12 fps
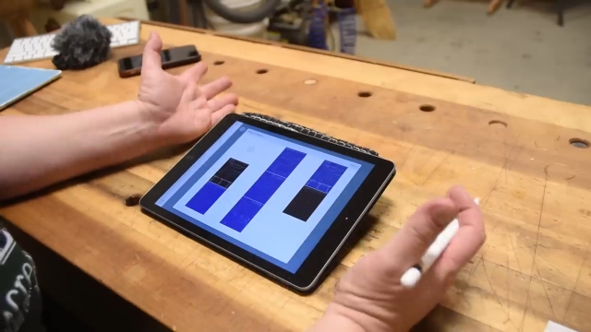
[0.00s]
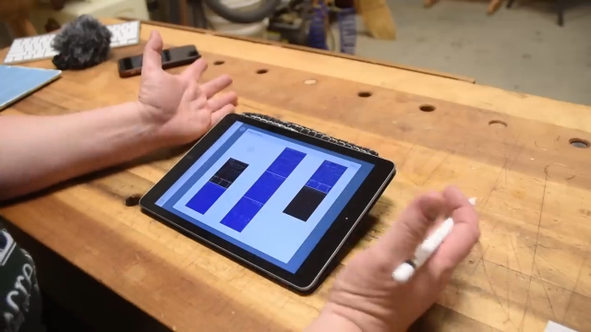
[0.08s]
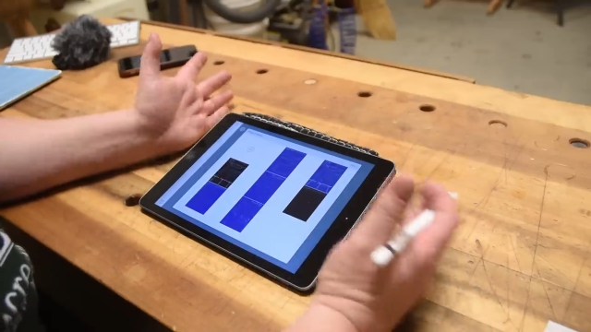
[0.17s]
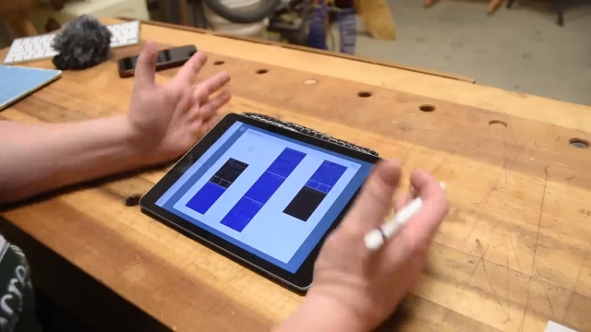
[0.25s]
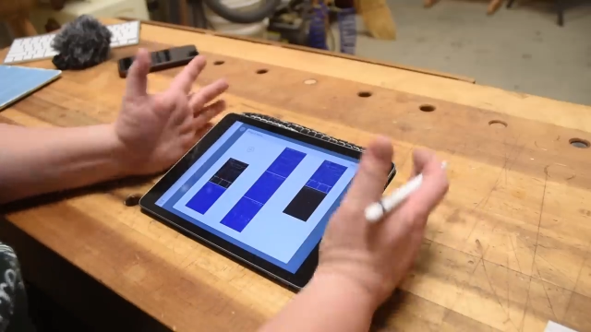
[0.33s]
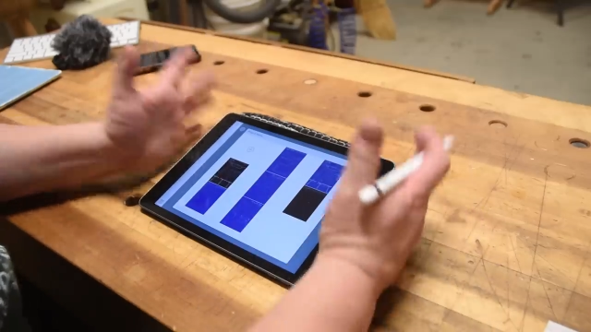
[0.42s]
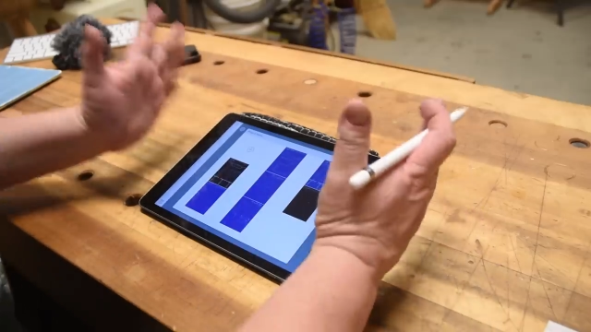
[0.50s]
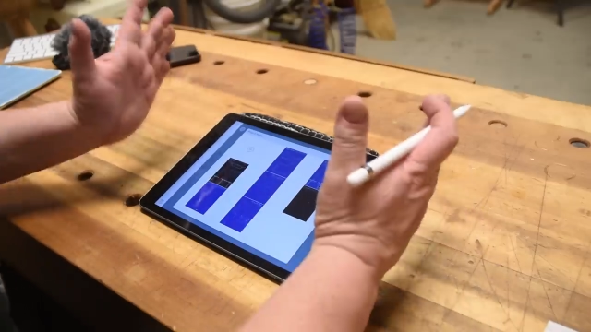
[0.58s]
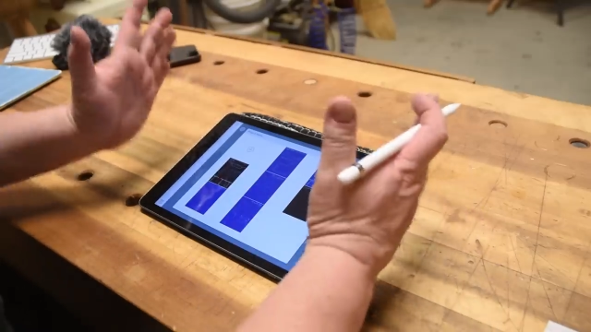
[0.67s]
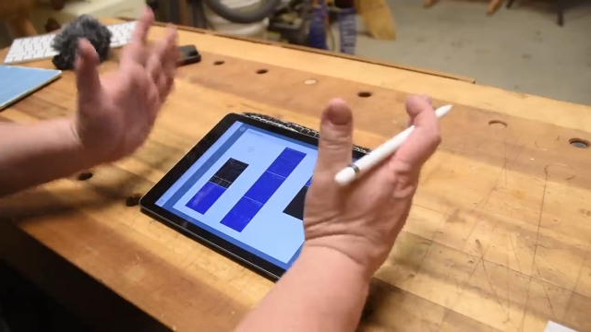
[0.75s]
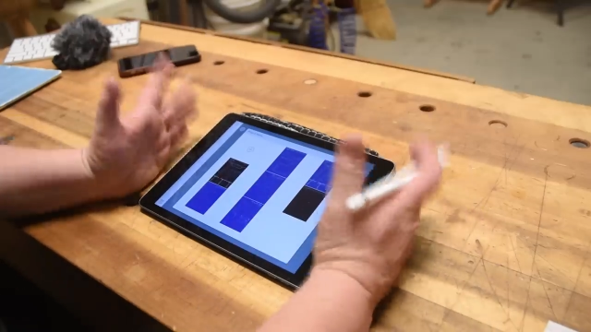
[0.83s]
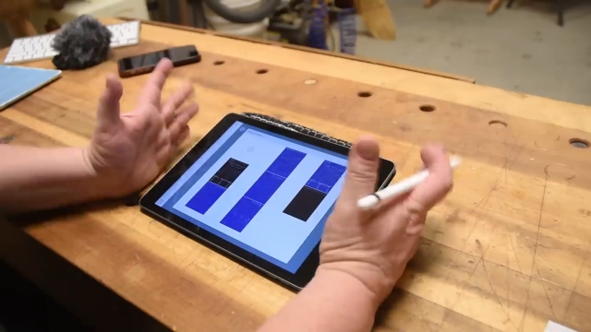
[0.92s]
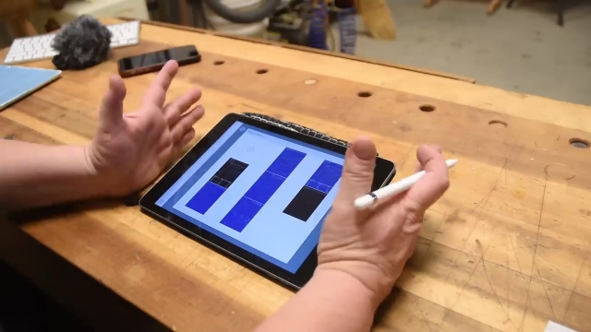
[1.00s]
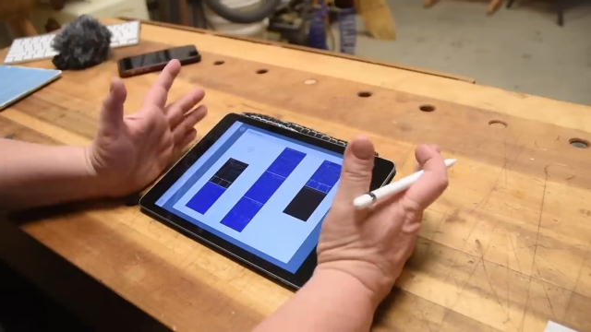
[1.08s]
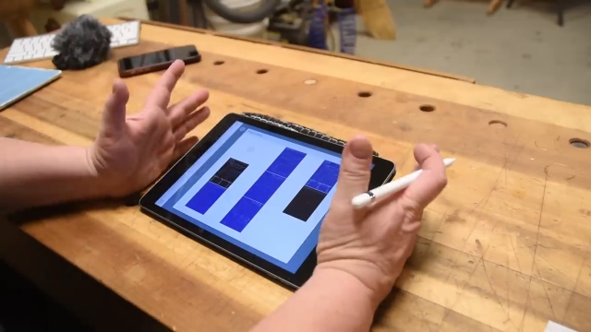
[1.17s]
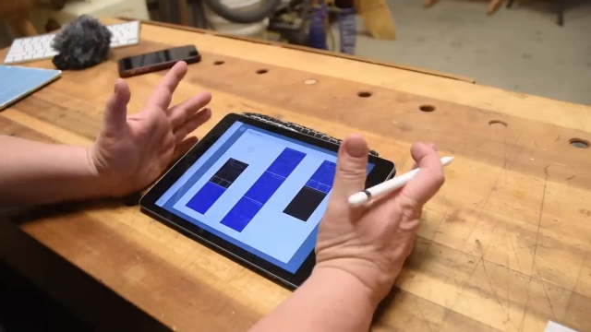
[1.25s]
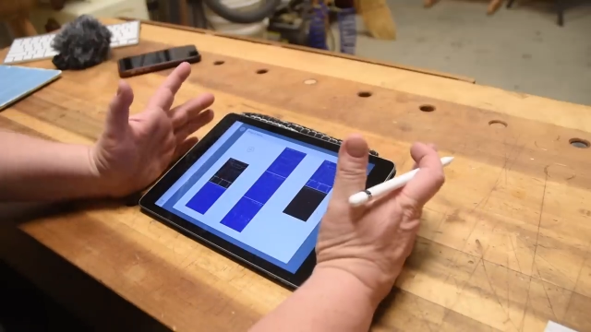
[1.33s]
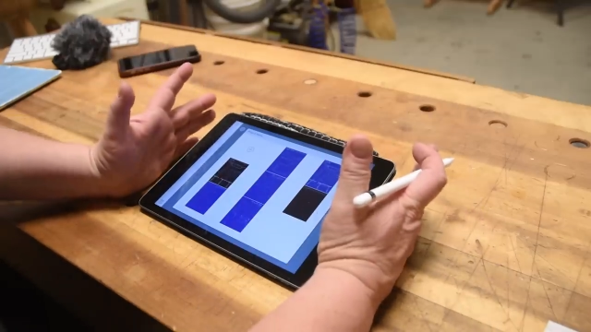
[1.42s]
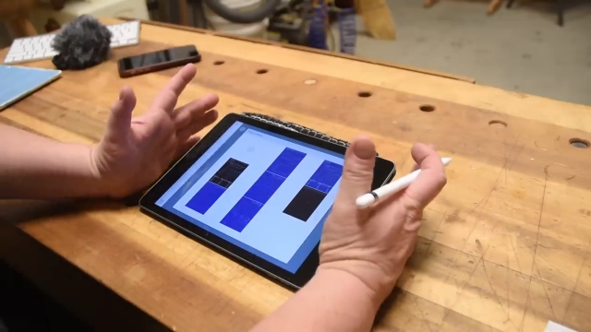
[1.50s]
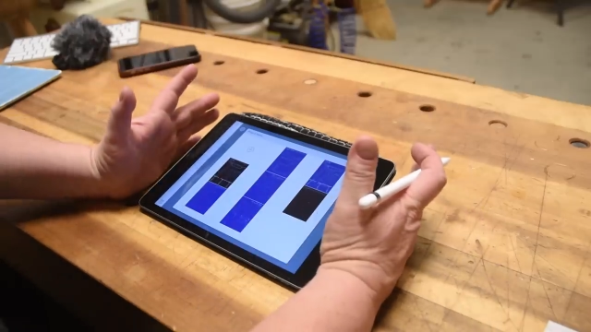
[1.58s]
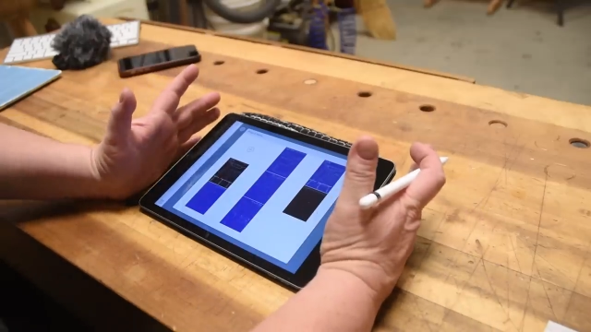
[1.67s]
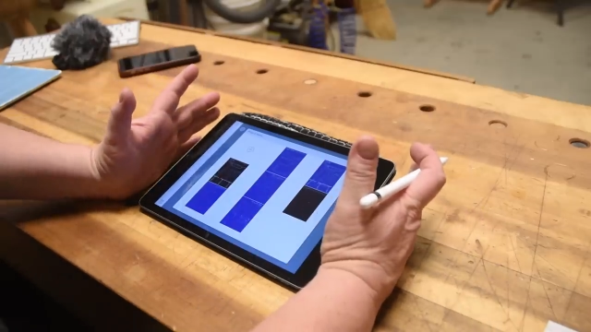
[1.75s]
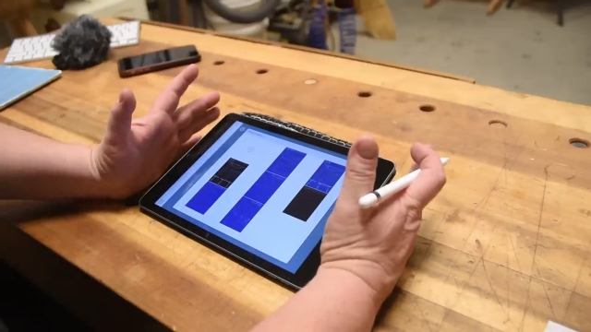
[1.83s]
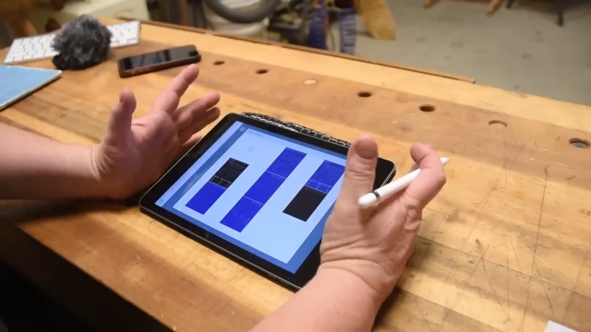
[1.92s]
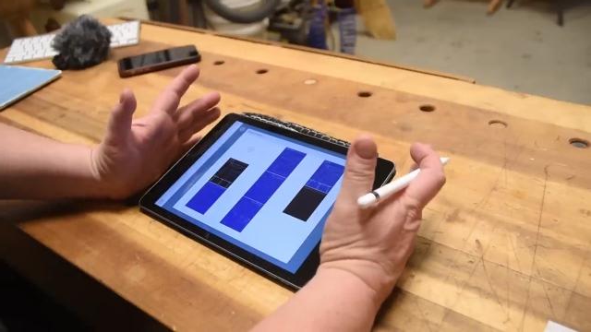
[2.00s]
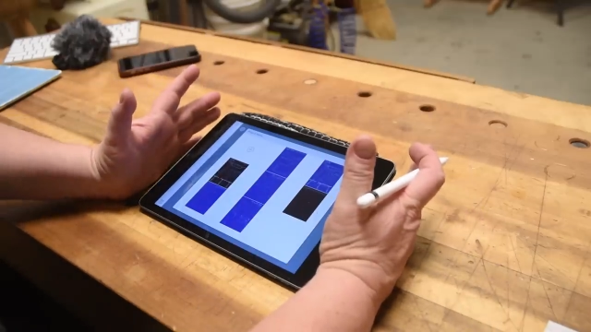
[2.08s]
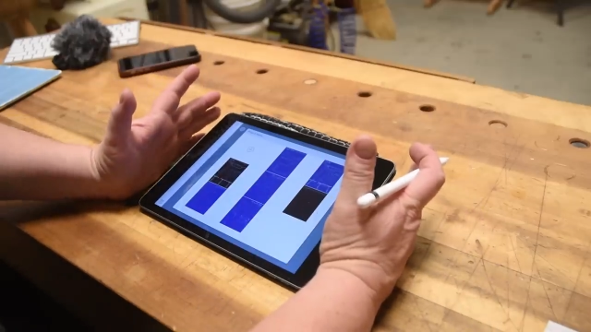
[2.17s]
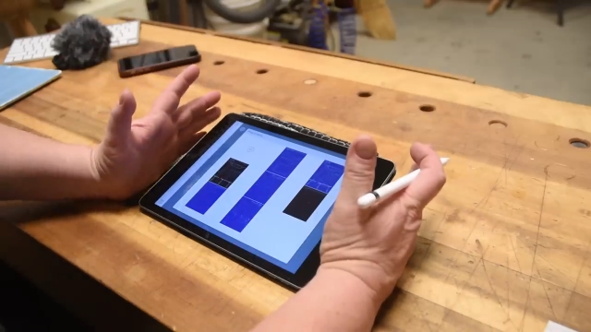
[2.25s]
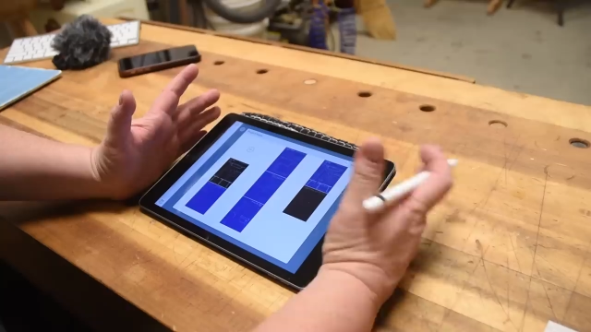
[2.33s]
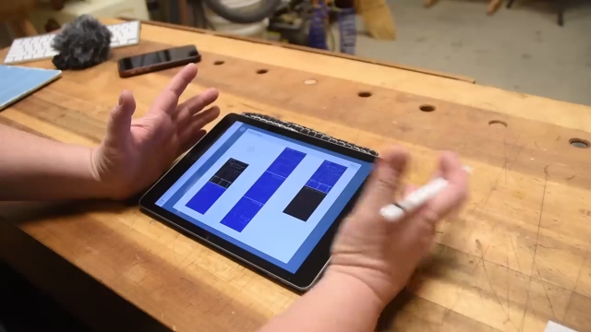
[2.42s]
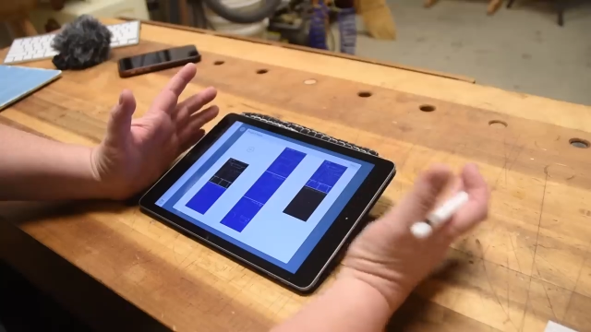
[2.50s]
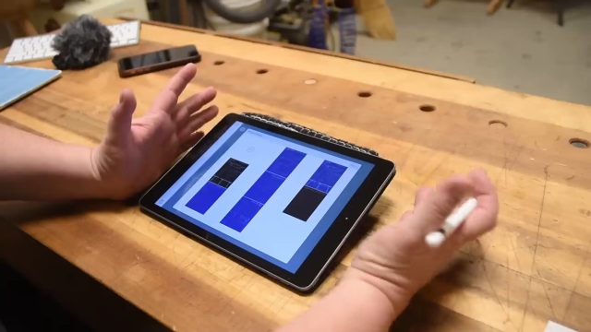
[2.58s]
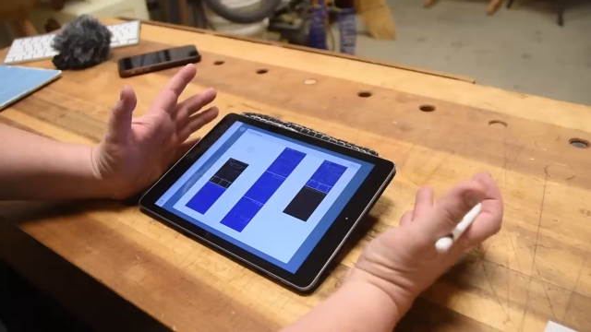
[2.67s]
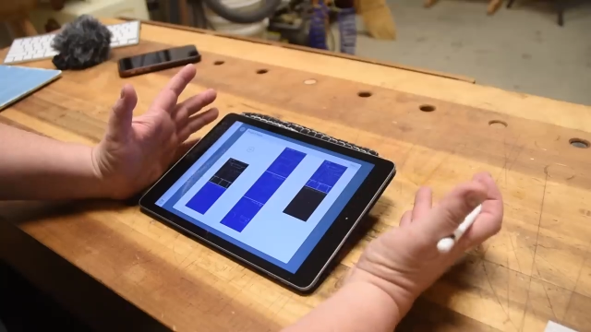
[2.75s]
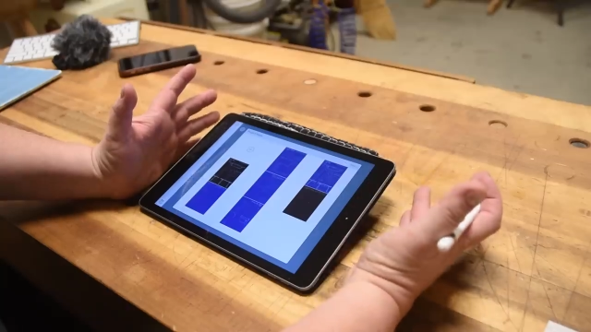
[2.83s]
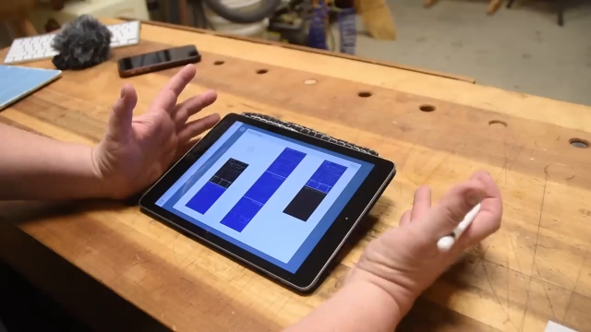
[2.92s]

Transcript: [unreadable: no face in view]